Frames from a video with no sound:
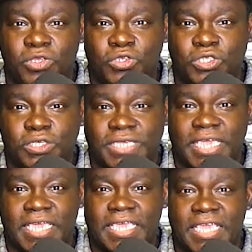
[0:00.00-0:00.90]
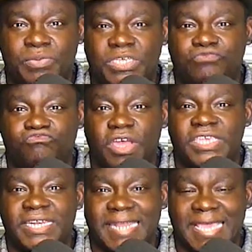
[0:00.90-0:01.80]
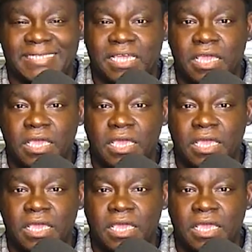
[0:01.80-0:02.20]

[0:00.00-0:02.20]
used to say he was Runyon-esque